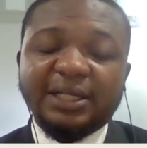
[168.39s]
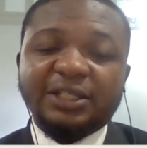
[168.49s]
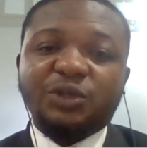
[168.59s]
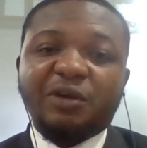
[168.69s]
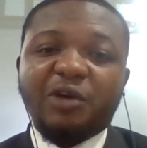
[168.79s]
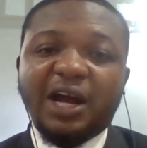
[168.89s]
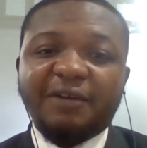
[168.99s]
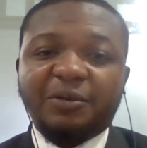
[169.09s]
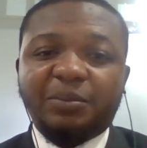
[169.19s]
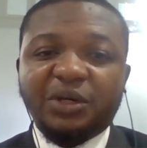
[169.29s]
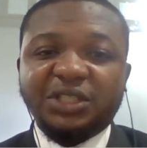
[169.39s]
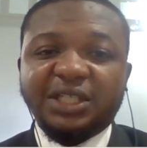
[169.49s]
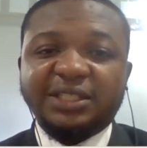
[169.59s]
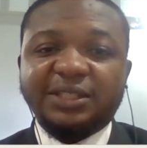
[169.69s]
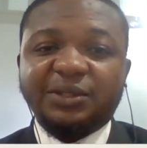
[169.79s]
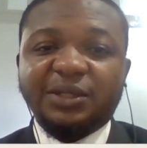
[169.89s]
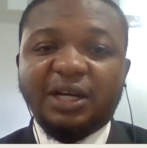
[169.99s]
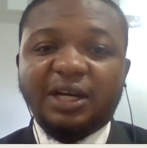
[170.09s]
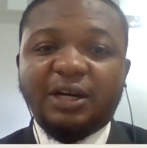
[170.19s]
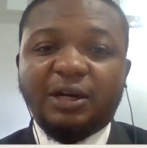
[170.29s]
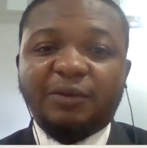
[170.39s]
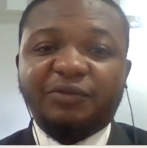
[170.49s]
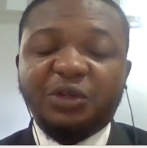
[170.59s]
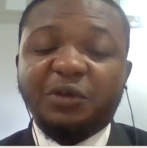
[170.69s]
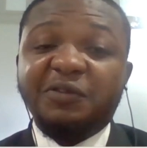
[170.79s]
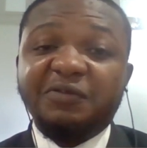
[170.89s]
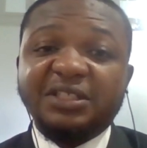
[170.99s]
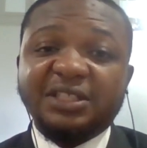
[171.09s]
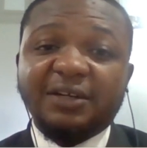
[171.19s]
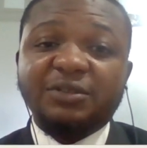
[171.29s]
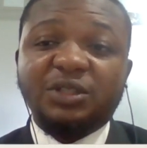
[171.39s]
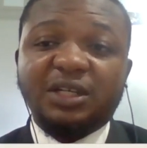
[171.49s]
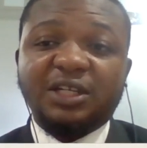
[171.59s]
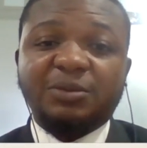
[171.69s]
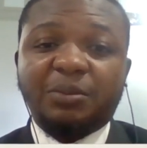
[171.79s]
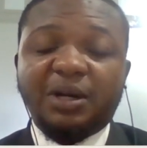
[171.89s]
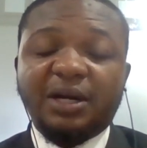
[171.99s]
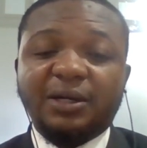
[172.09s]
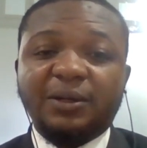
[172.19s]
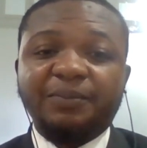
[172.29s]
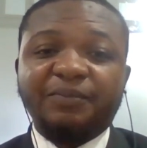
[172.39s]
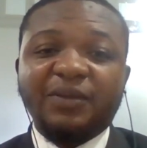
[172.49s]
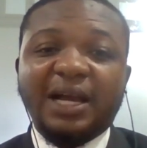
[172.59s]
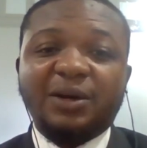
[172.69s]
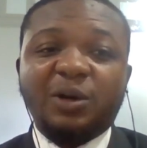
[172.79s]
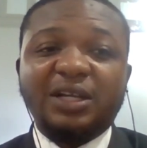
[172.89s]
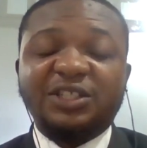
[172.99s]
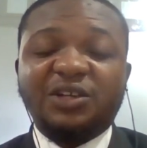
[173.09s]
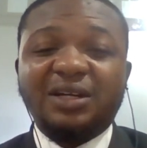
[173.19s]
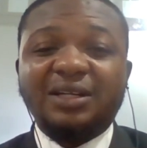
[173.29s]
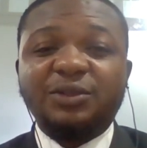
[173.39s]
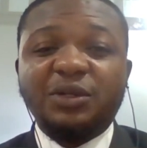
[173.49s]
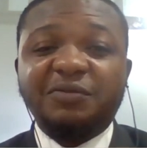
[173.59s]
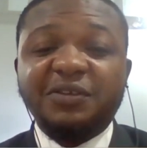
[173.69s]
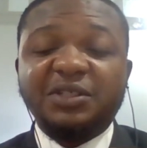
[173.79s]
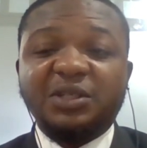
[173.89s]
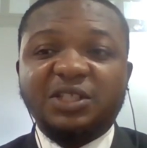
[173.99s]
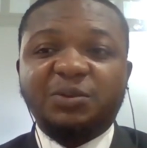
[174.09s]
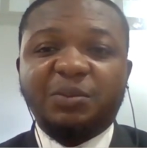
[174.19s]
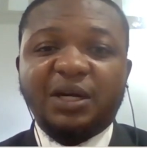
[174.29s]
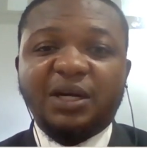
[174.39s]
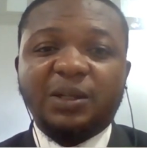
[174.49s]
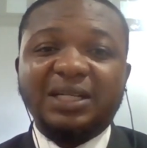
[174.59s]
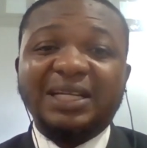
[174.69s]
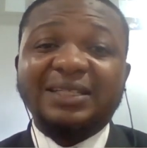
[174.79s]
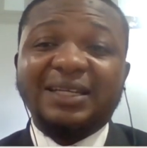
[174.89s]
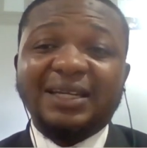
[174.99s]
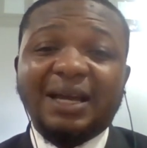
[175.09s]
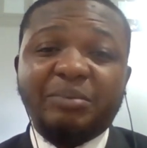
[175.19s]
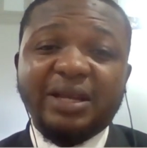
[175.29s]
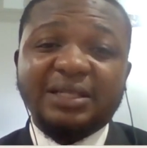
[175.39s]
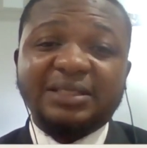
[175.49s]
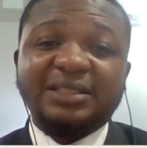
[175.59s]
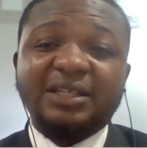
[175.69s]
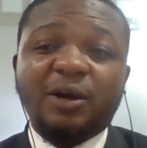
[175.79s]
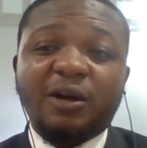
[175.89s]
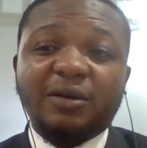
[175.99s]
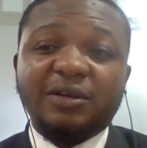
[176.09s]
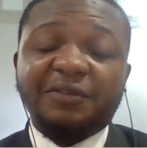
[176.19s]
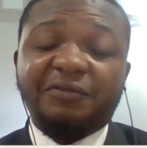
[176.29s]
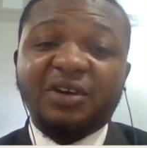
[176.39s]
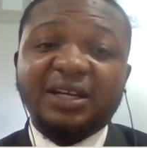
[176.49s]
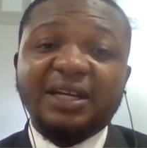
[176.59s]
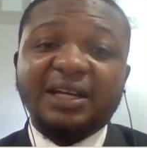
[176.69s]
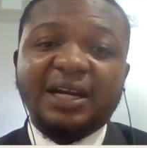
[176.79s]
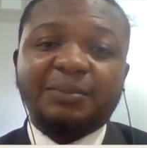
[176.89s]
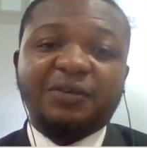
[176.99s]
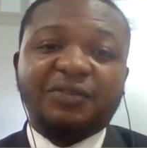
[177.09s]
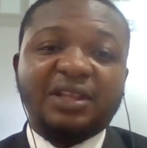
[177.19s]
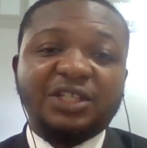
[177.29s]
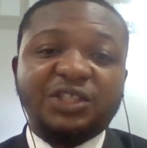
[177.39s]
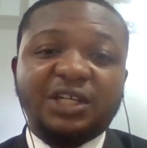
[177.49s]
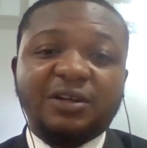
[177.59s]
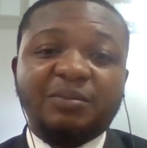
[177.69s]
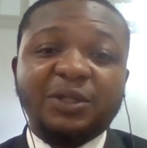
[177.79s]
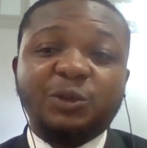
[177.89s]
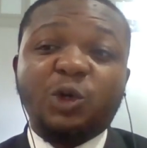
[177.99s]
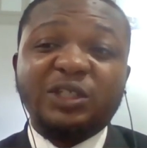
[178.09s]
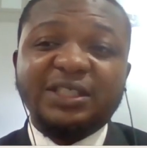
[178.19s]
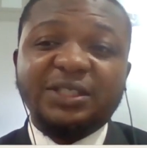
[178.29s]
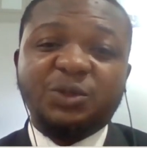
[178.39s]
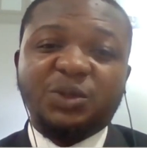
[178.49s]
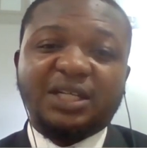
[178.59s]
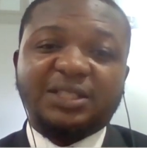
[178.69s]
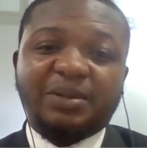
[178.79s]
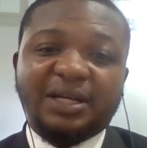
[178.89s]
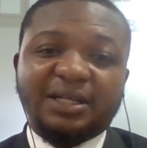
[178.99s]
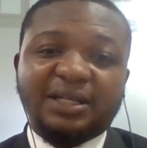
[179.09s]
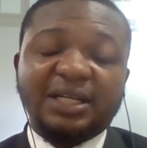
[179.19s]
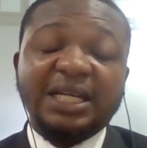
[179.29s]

So if we have a budget uh, of, you know, fifty-seven dollars per barrel, and oil is currently doing fifty dollars per barrel, then that means the, go the funding gap of the Nigerian government will continue to expand.